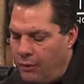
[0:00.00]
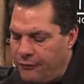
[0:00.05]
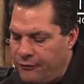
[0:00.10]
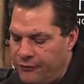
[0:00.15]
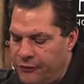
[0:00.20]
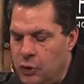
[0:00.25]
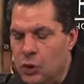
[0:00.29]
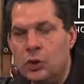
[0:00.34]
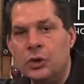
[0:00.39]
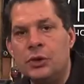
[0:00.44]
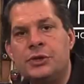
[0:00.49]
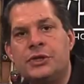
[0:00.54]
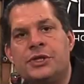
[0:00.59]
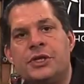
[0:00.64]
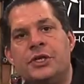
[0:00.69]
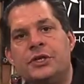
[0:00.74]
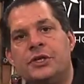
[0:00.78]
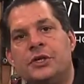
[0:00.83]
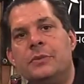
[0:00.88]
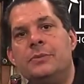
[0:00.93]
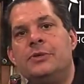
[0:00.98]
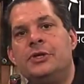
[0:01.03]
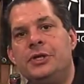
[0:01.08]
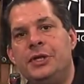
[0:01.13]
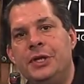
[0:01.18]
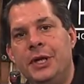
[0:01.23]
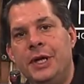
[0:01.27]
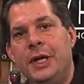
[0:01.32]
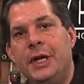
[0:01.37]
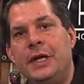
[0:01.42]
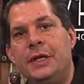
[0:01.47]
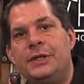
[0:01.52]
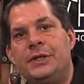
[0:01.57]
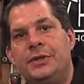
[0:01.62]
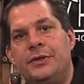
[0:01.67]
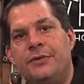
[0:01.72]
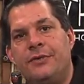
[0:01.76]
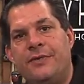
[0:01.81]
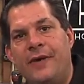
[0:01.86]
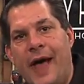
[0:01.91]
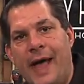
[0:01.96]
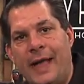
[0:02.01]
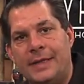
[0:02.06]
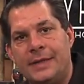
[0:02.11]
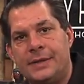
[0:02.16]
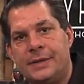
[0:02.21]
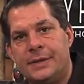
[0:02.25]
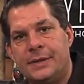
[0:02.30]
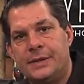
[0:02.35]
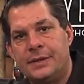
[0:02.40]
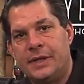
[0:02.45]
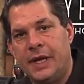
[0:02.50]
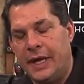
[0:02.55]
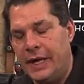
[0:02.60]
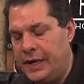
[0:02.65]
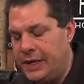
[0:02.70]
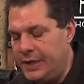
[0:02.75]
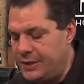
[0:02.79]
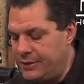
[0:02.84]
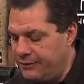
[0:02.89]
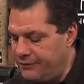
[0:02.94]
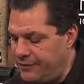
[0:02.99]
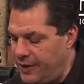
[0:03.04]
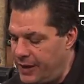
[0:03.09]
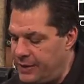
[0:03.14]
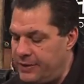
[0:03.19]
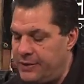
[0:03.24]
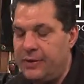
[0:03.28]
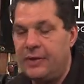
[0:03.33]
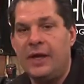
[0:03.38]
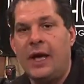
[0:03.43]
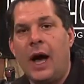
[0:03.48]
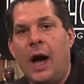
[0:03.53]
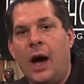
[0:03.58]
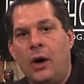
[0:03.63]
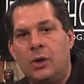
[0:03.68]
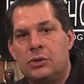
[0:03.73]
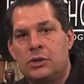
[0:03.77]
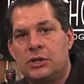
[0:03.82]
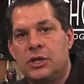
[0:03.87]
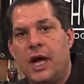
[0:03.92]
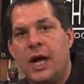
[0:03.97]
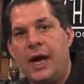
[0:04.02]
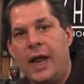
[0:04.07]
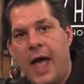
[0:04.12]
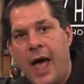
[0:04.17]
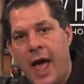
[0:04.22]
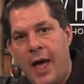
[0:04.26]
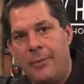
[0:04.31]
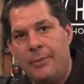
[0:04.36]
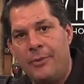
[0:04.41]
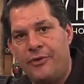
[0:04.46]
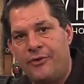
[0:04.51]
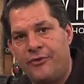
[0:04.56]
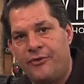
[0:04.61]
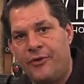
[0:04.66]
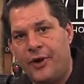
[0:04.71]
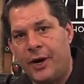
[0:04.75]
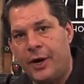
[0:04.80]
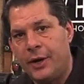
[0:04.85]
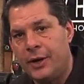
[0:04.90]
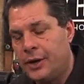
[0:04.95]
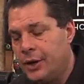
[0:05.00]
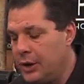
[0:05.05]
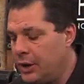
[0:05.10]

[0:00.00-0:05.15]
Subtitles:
fuel systems need to vent. They need to vent to the outside atmosphere.